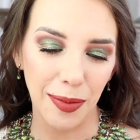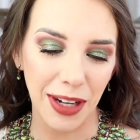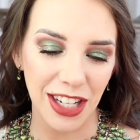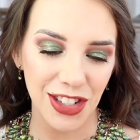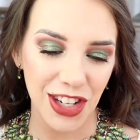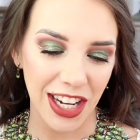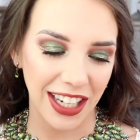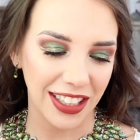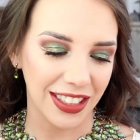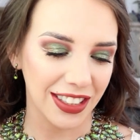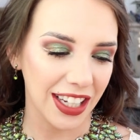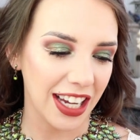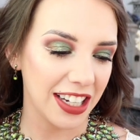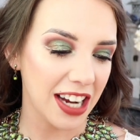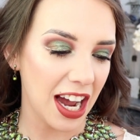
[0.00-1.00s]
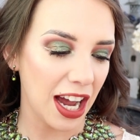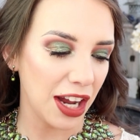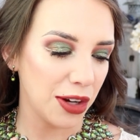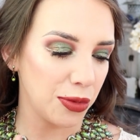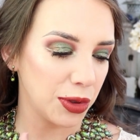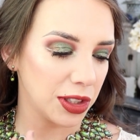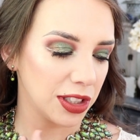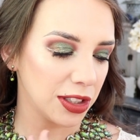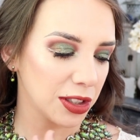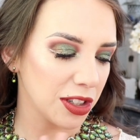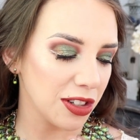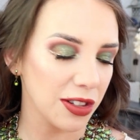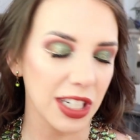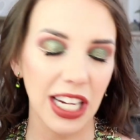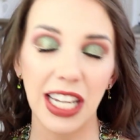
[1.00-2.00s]
on my channel and I will
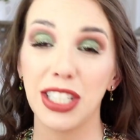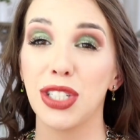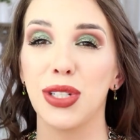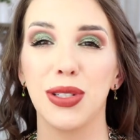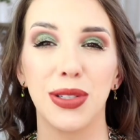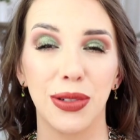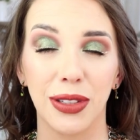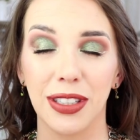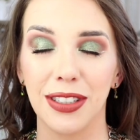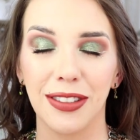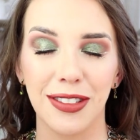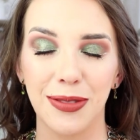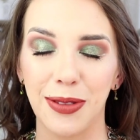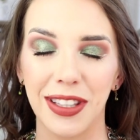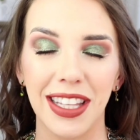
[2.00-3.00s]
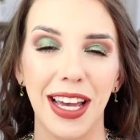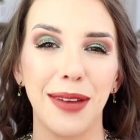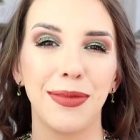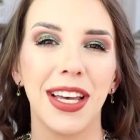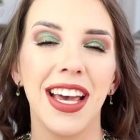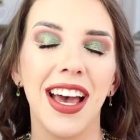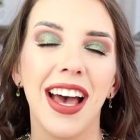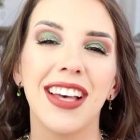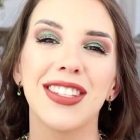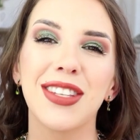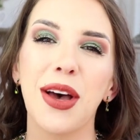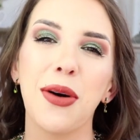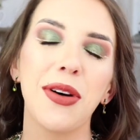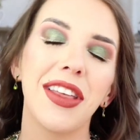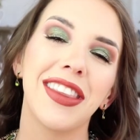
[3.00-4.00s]
create tutorials with them.
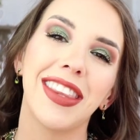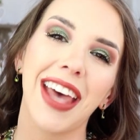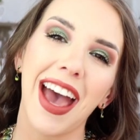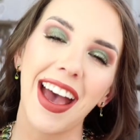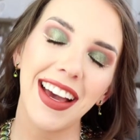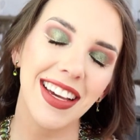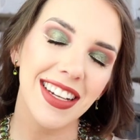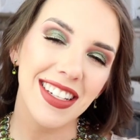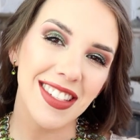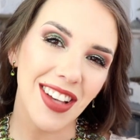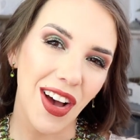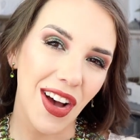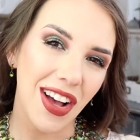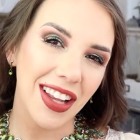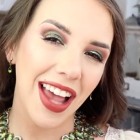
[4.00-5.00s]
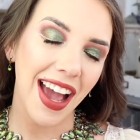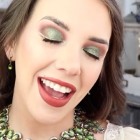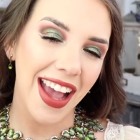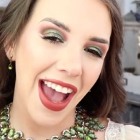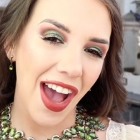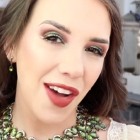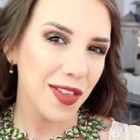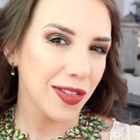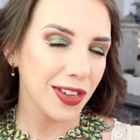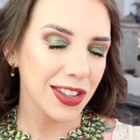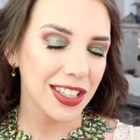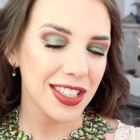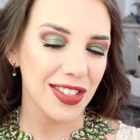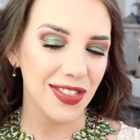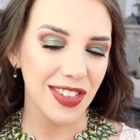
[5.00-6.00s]
So that is all I have for
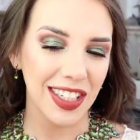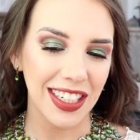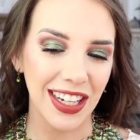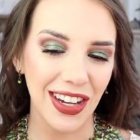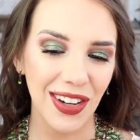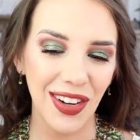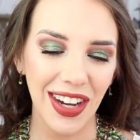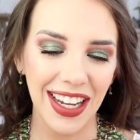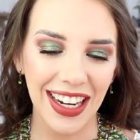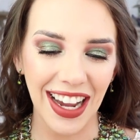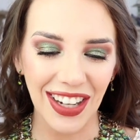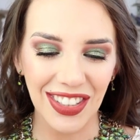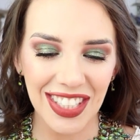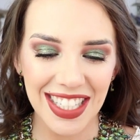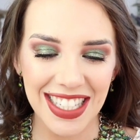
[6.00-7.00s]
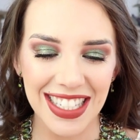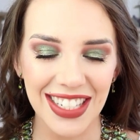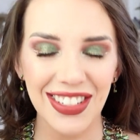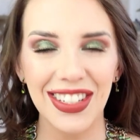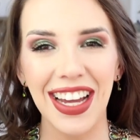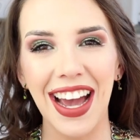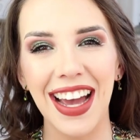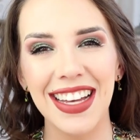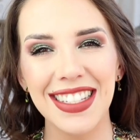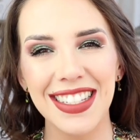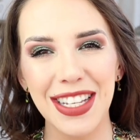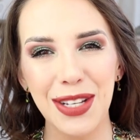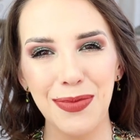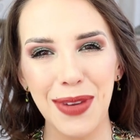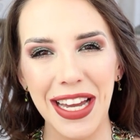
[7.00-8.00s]
this video and I will see you guys
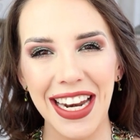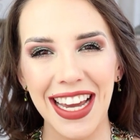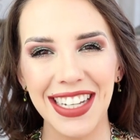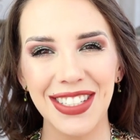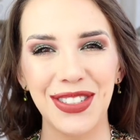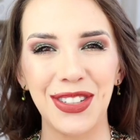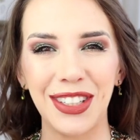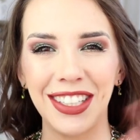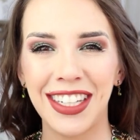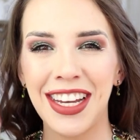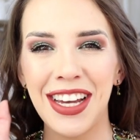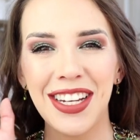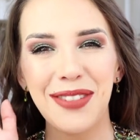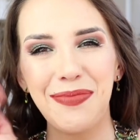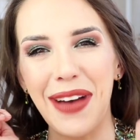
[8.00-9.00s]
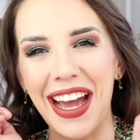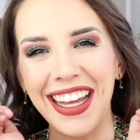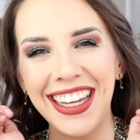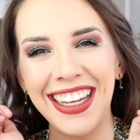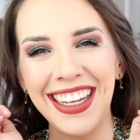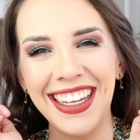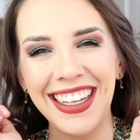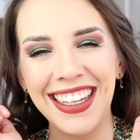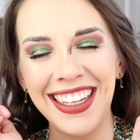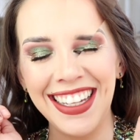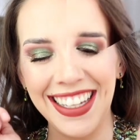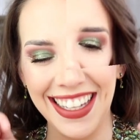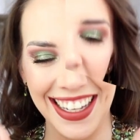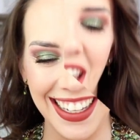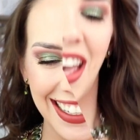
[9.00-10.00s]
in my next one. Bye!
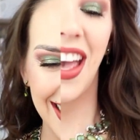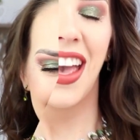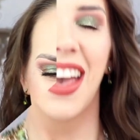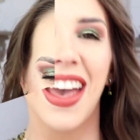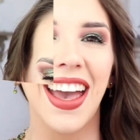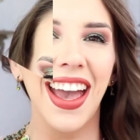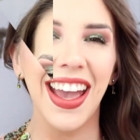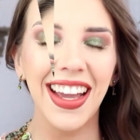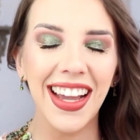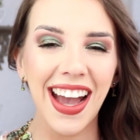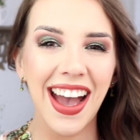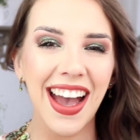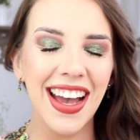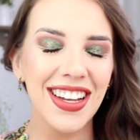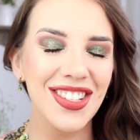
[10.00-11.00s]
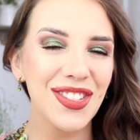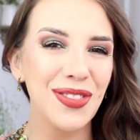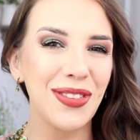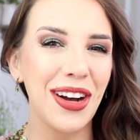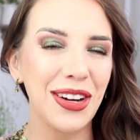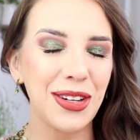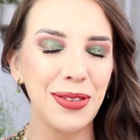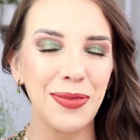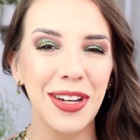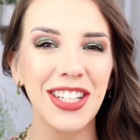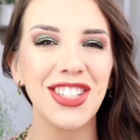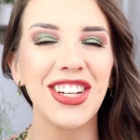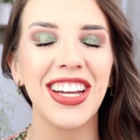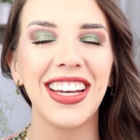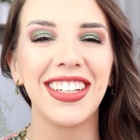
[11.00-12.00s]
Hey guys, welcome to my
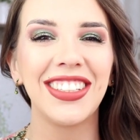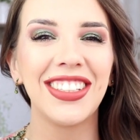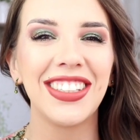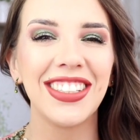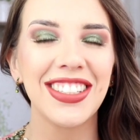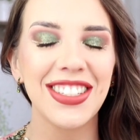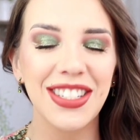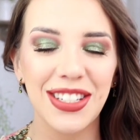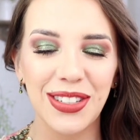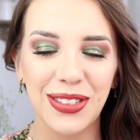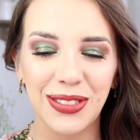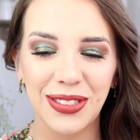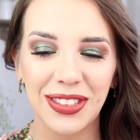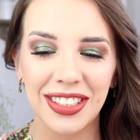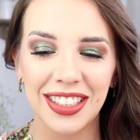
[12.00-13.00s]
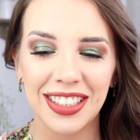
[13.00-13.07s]
channel. So